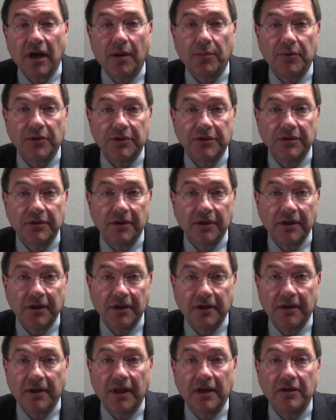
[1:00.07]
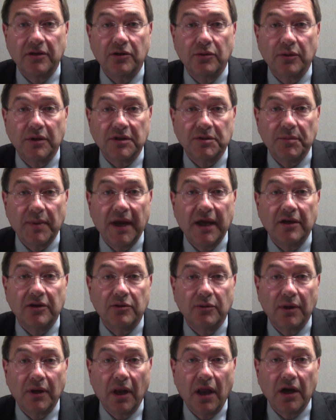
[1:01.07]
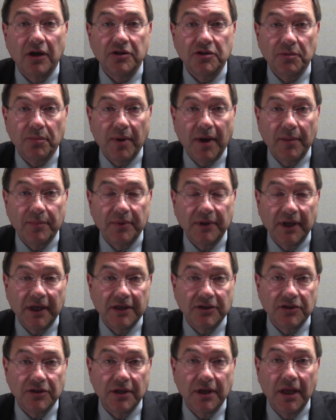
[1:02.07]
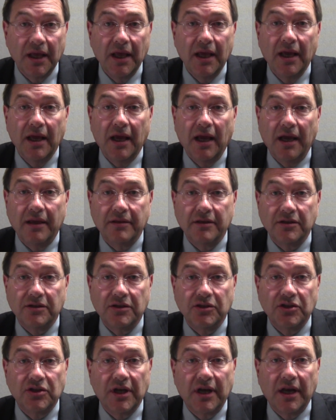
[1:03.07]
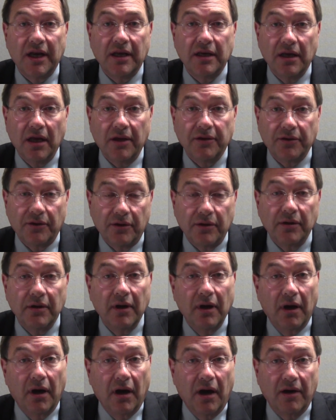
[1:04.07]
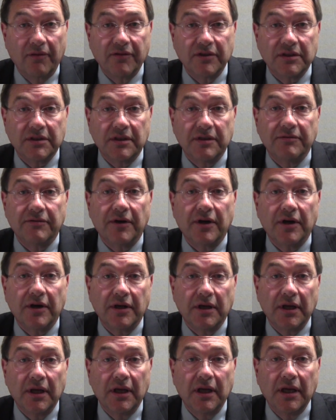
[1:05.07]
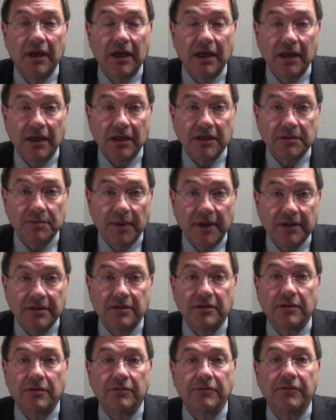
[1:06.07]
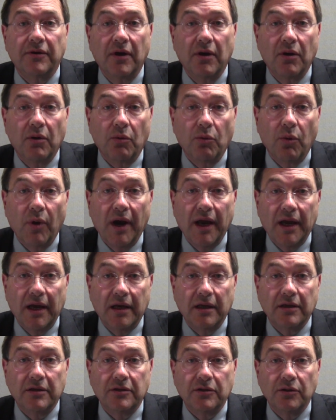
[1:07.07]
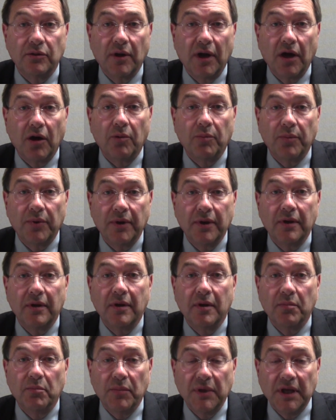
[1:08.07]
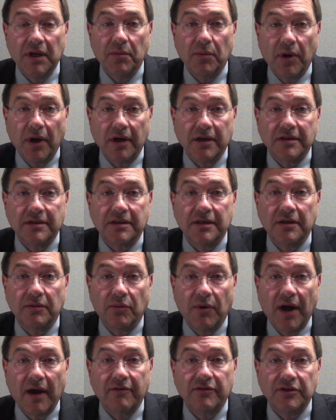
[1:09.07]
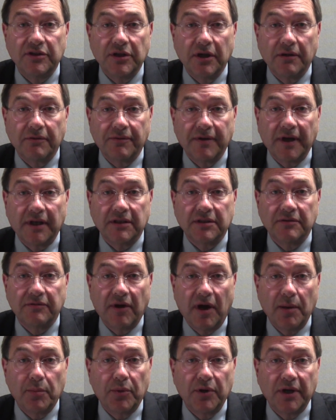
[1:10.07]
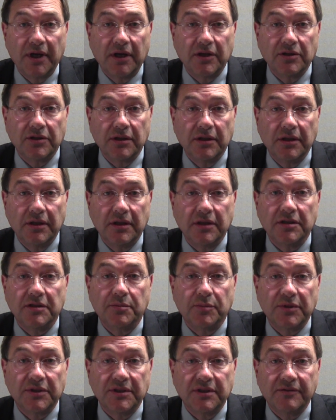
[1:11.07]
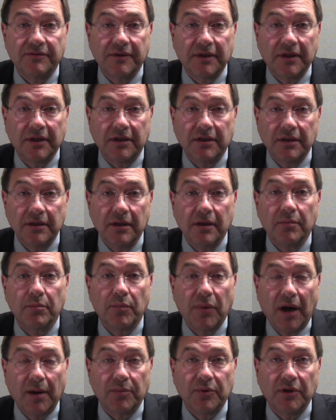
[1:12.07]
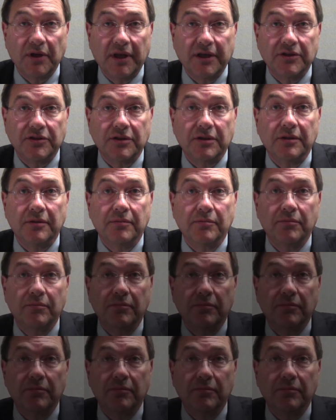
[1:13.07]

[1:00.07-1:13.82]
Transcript: the opportunity then to expand to a larger population. And this is yet another, obviously very inexpensive, way to help minimize the ravaging effects of hypertension in this specific population.